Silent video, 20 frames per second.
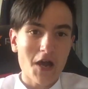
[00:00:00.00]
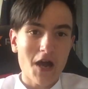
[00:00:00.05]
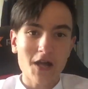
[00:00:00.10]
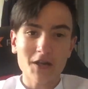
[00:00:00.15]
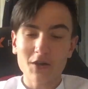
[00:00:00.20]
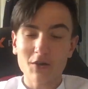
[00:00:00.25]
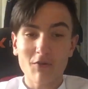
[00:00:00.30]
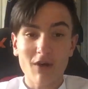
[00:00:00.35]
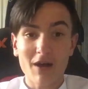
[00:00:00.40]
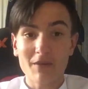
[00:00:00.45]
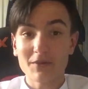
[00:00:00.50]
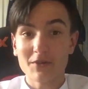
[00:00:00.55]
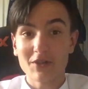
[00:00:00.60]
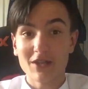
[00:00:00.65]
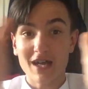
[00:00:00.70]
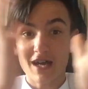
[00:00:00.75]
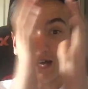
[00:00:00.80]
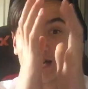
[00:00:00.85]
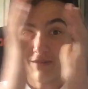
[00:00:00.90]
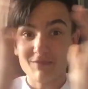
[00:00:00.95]
I don't know why I'm
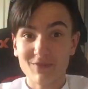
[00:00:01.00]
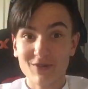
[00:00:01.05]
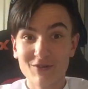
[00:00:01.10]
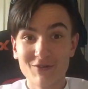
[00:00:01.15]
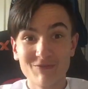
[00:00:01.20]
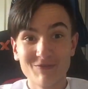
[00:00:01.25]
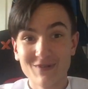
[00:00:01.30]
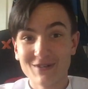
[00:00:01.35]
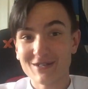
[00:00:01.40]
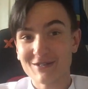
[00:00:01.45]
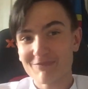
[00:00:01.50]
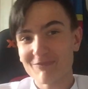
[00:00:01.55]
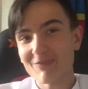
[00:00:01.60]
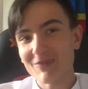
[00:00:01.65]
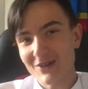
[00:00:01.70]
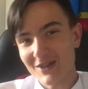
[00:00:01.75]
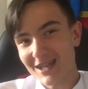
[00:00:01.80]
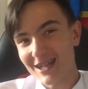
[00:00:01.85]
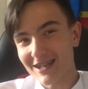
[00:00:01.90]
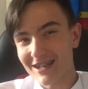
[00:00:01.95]
doing the hand movement,
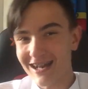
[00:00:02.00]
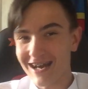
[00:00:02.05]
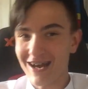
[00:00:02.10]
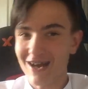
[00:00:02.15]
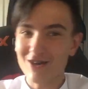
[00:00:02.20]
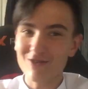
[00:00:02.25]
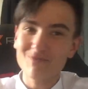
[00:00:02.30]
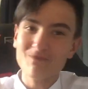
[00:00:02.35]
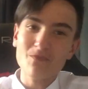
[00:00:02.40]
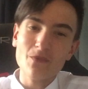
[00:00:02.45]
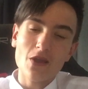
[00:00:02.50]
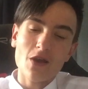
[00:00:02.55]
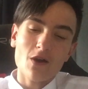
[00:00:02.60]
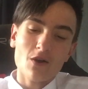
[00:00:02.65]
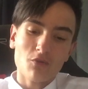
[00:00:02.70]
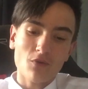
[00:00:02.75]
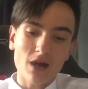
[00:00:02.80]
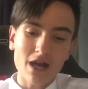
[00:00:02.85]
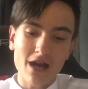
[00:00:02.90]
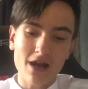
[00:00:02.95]
but you know,
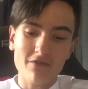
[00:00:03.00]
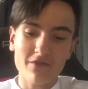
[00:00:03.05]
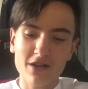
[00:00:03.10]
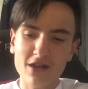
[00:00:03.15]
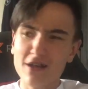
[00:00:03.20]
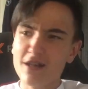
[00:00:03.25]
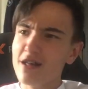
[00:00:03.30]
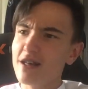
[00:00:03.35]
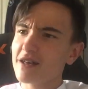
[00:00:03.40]
whatever.